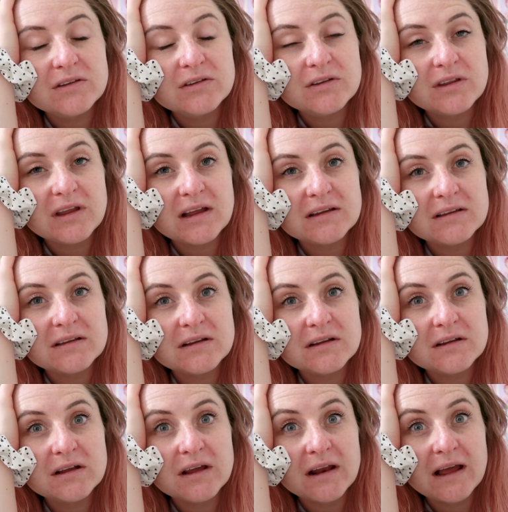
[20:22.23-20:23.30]
So that's
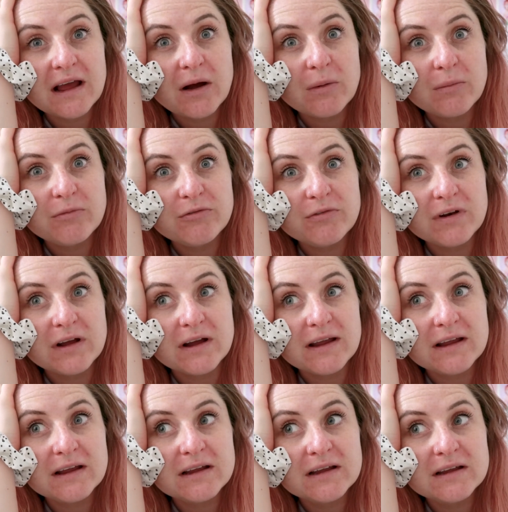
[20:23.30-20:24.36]
gonna help for
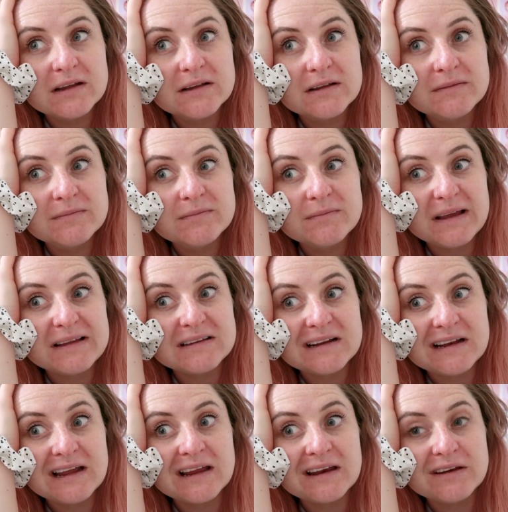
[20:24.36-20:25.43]
like
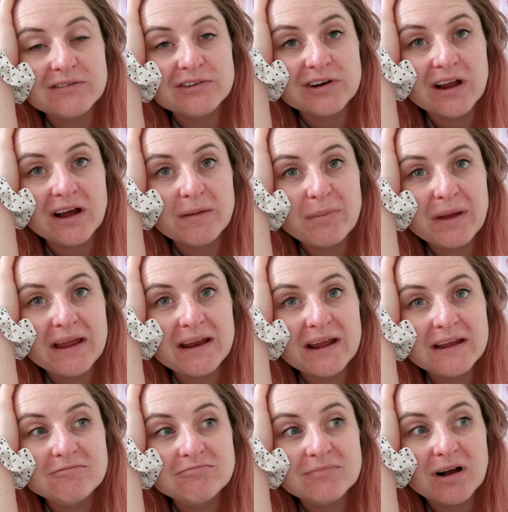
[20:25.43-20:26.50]
basically end of July
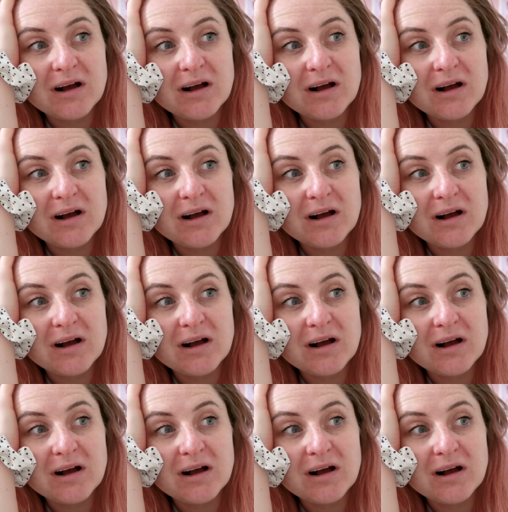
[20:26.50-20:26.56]
payday.